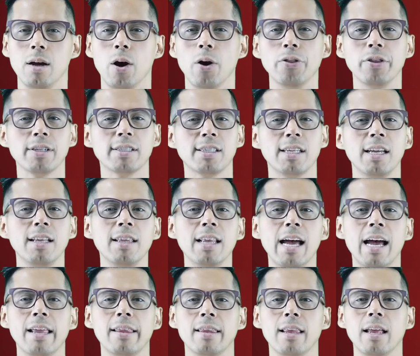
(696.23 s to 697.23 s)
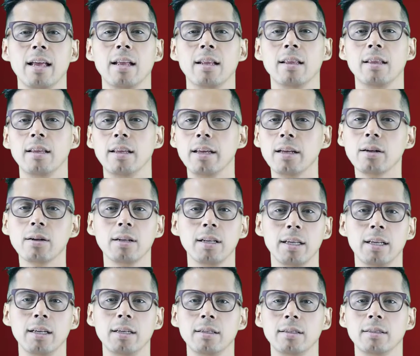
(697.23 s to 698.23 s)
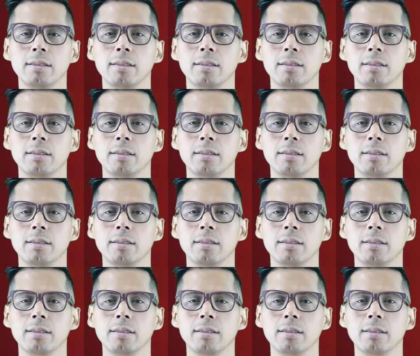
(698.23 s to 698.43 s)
Understand that literally